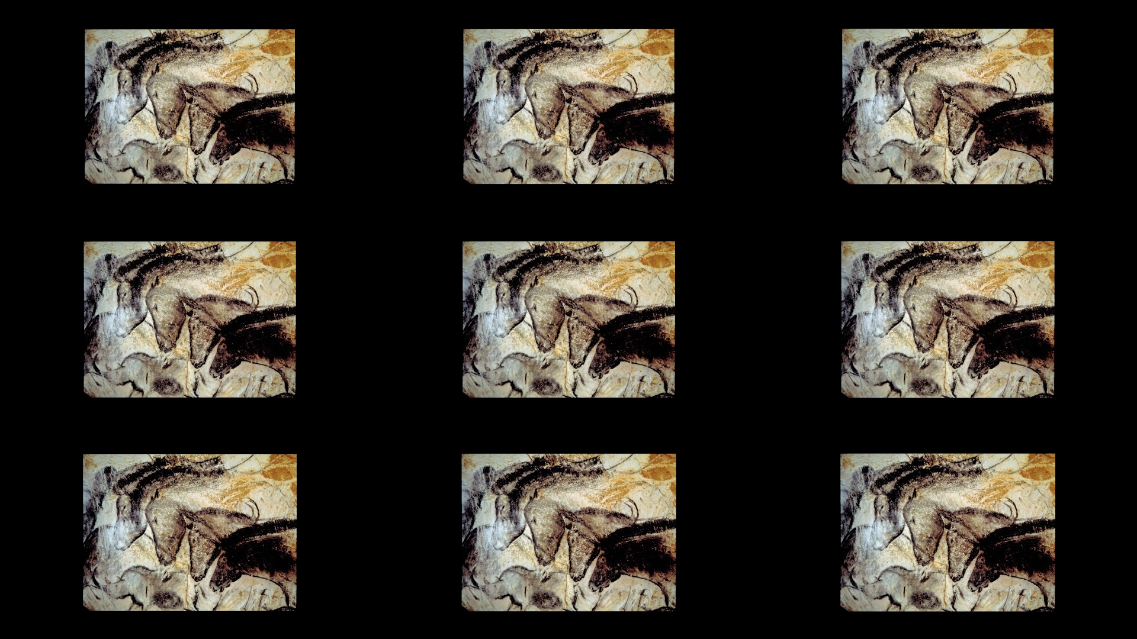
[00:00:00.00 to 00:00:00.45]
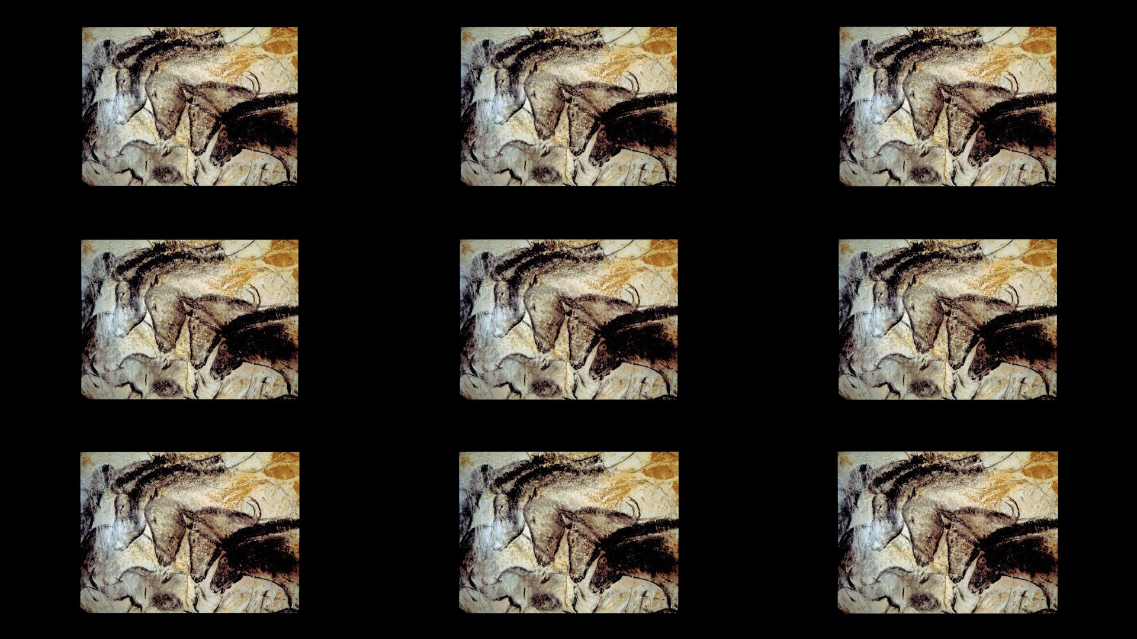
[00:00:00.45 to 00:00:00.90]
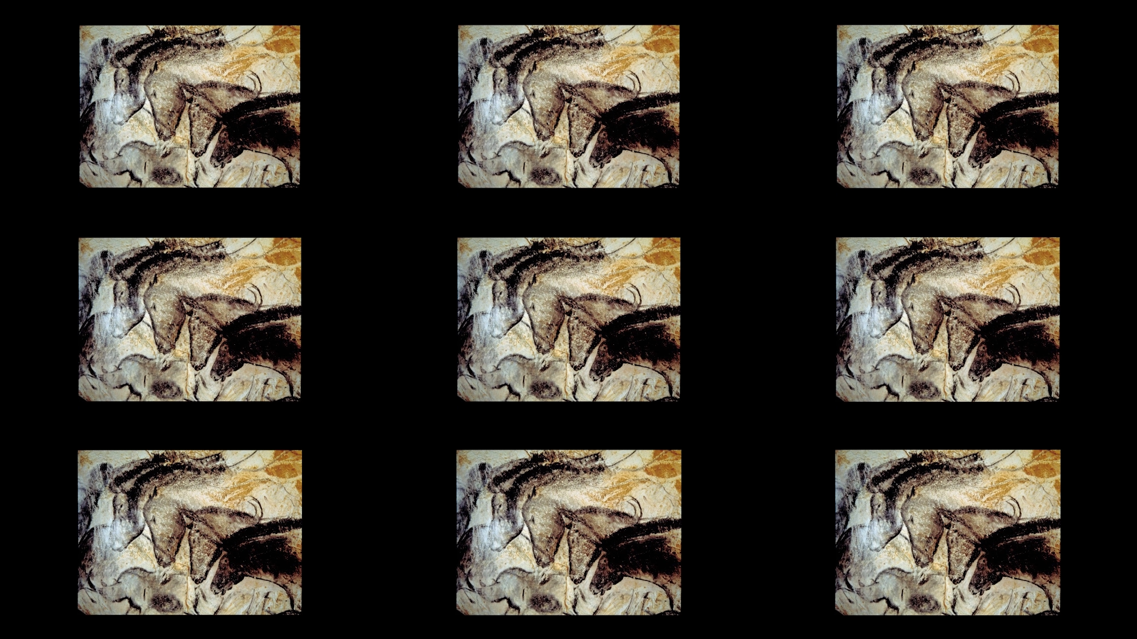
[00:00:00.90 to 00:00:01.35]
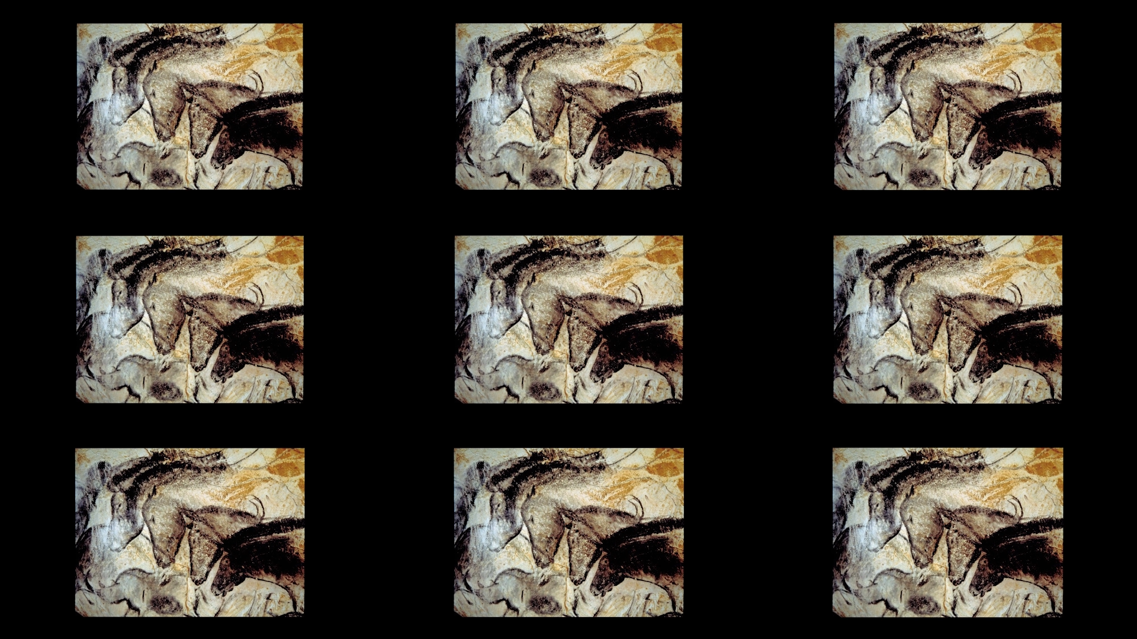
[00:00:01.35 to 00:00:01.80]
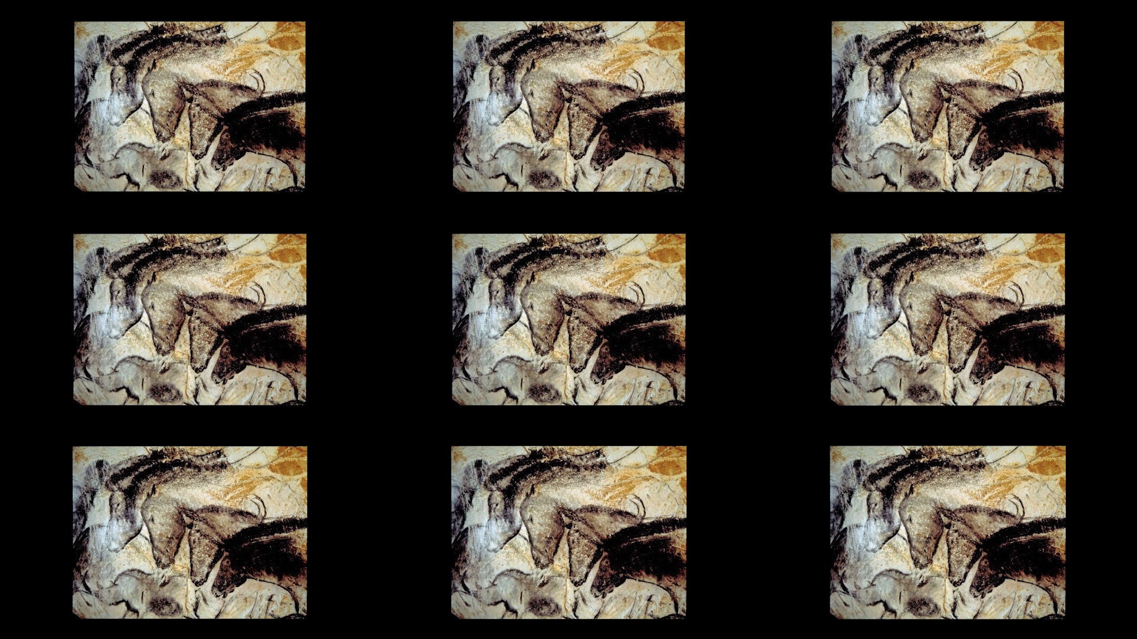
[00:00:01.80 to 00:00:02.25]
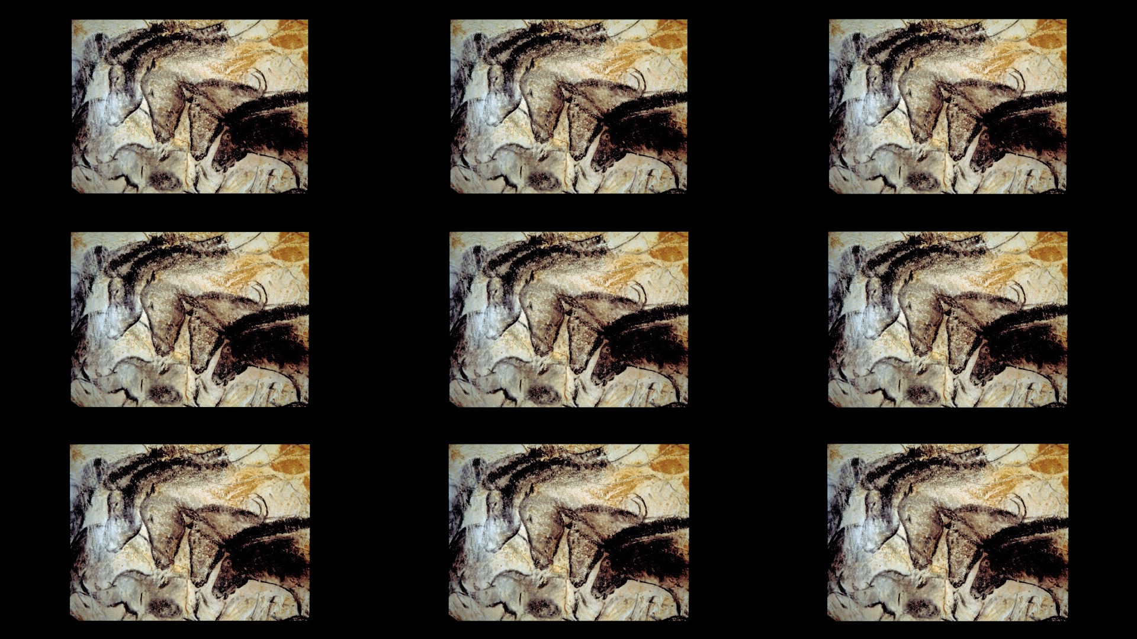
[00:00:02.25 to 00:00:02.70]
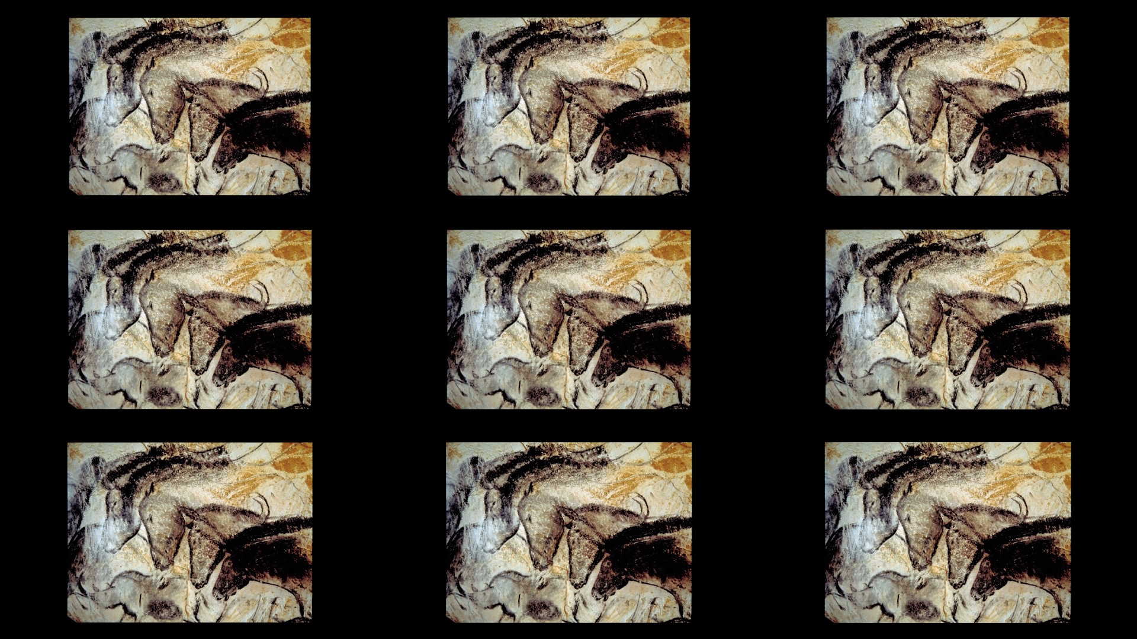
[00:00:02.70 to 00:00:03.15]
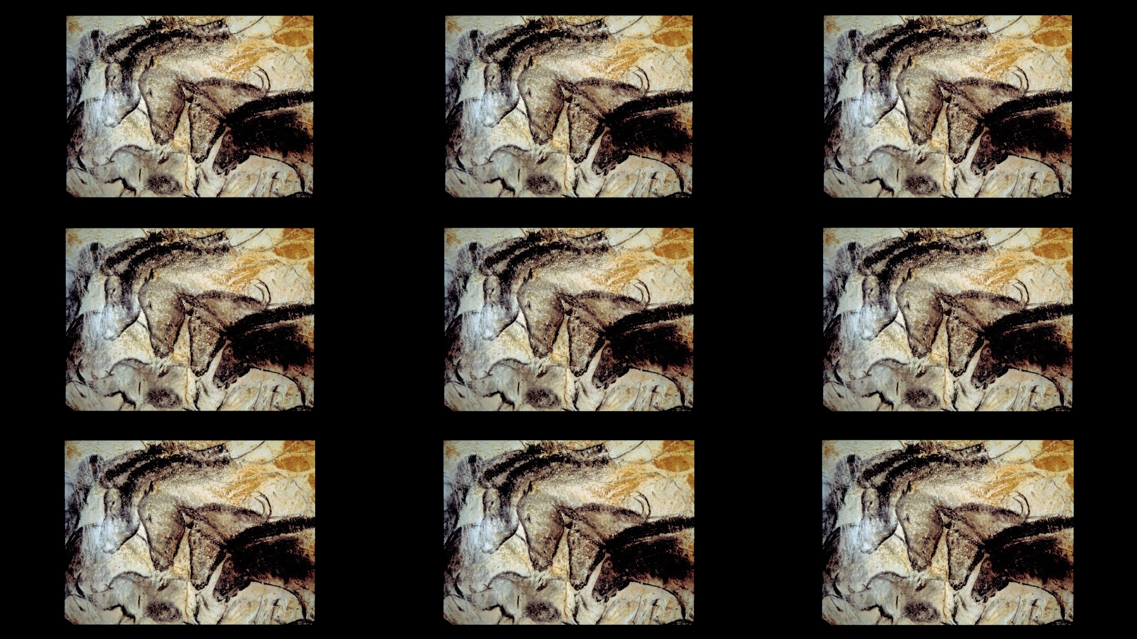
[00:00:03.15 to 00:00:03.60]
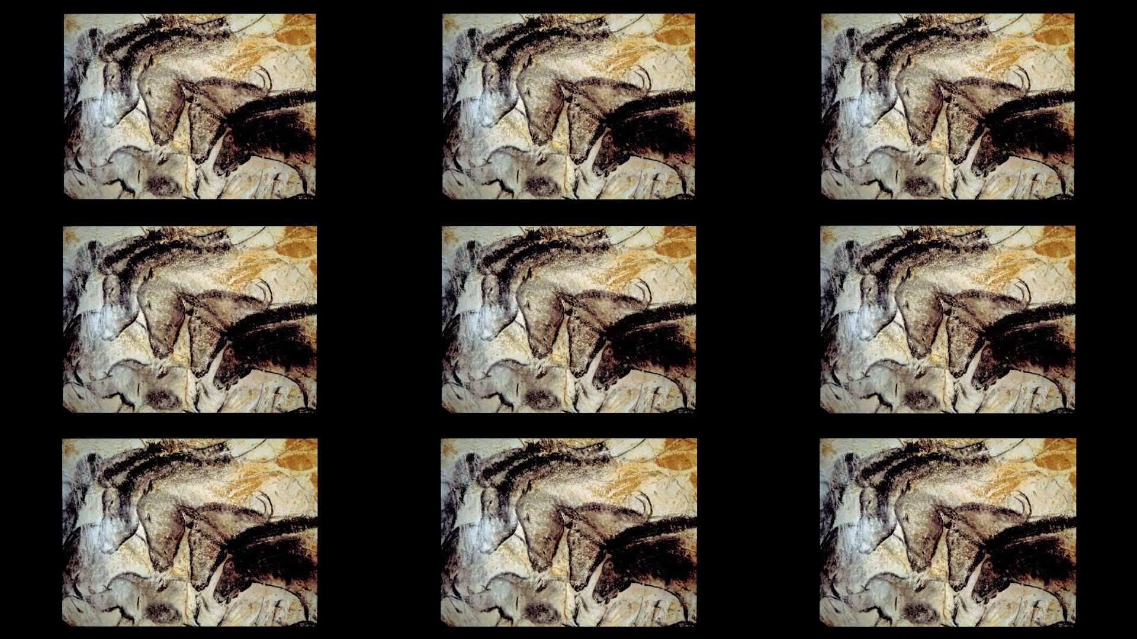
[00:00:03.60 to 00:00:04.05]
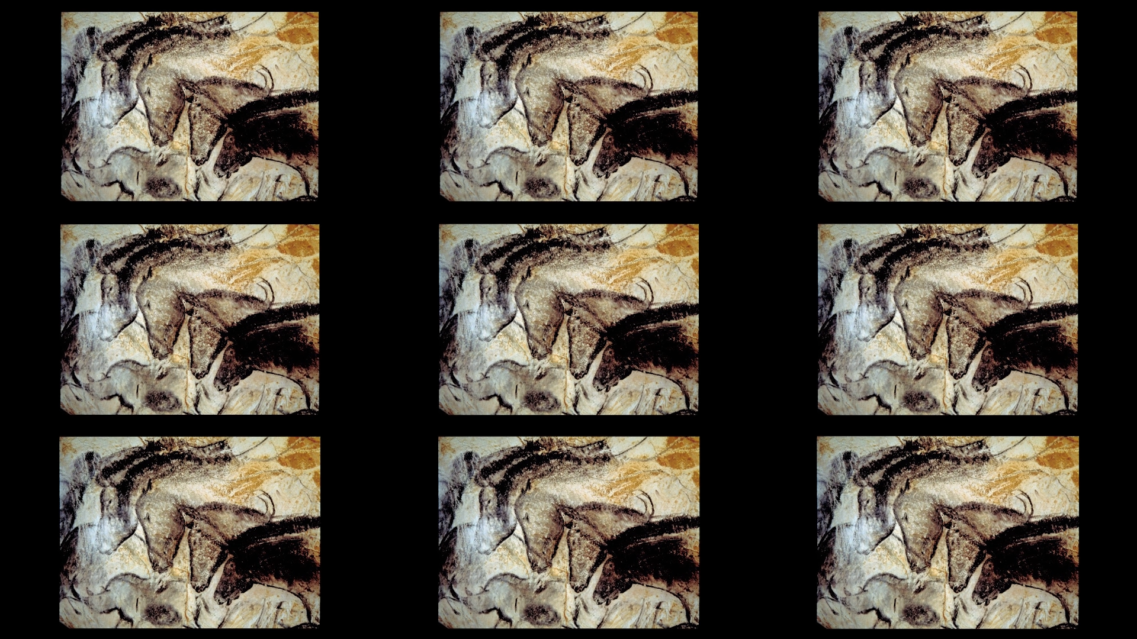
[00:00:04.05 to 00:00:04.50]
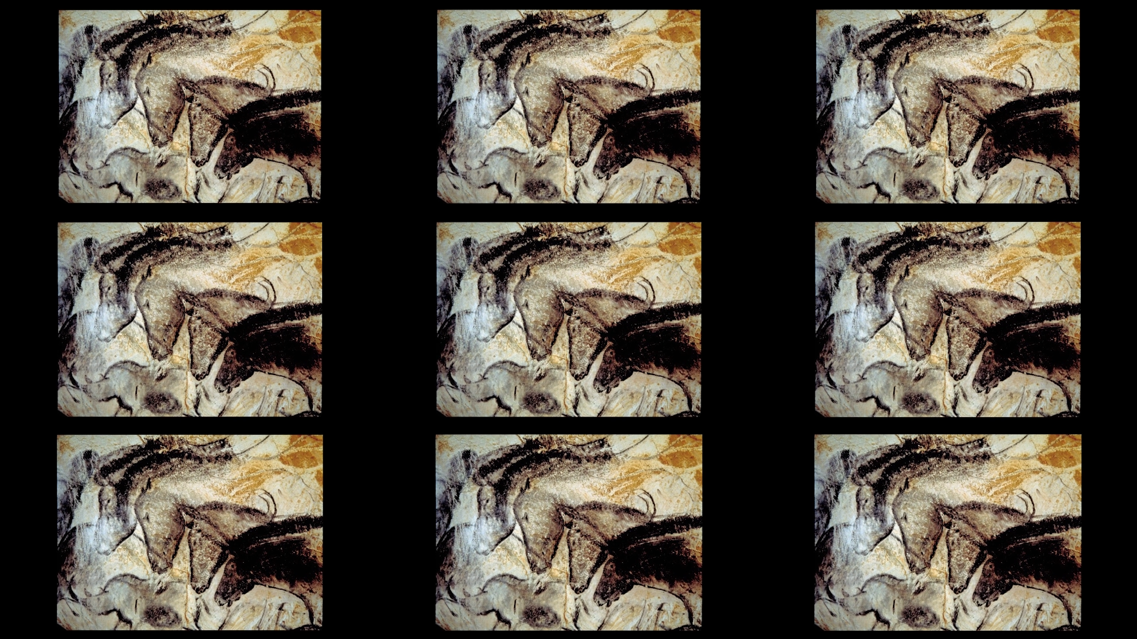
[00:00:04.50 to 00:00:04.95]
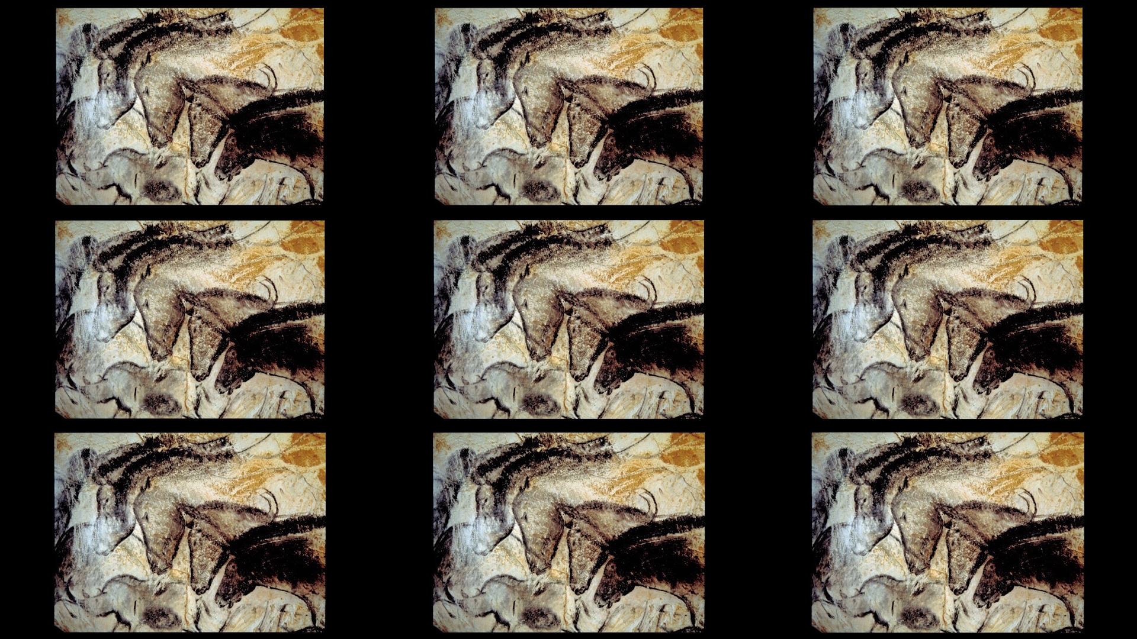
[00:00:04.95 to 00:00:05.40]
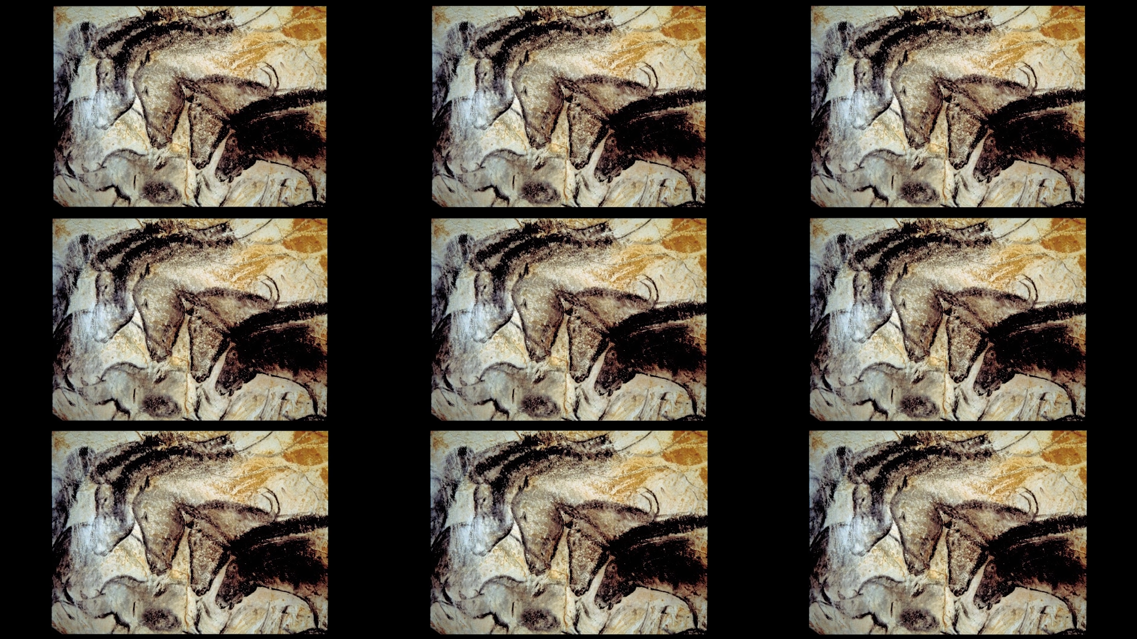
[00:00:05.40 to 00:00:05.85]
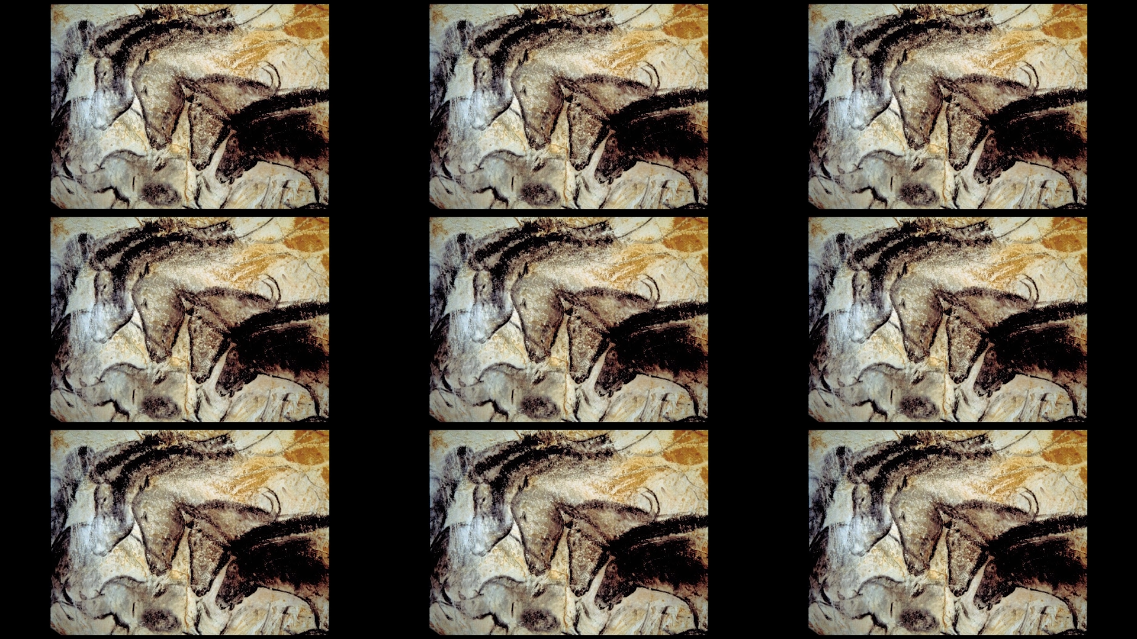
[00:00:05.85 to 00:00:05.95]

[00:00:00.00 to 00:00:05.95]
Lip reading: Nobody's mouth can be seen.